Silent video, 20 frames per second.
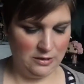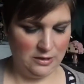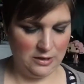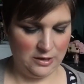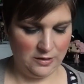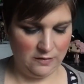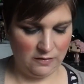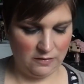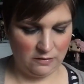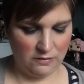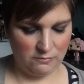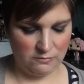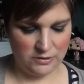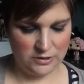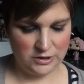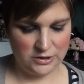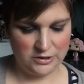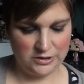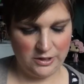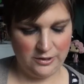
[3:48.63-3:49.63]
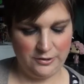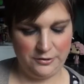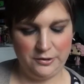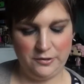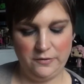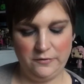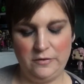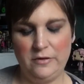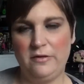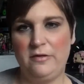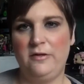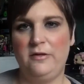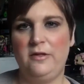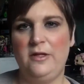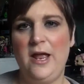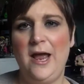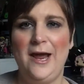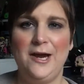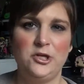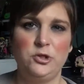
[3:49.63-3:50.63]
this, which is another, this
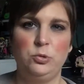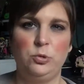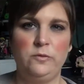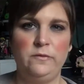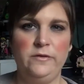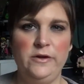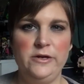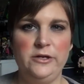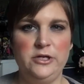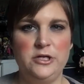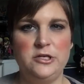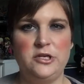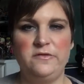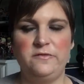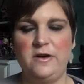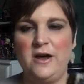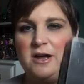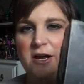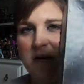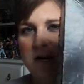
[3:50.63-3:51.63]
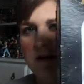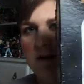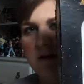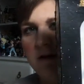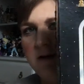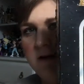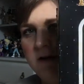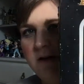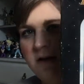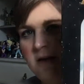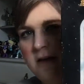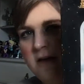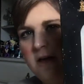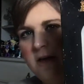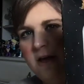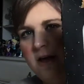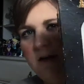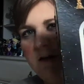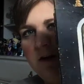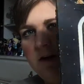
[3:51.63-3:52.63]
is actual vintage find,
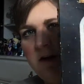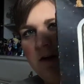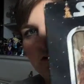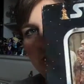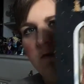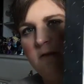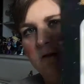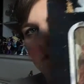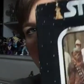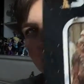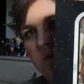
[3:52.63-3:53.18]
and it is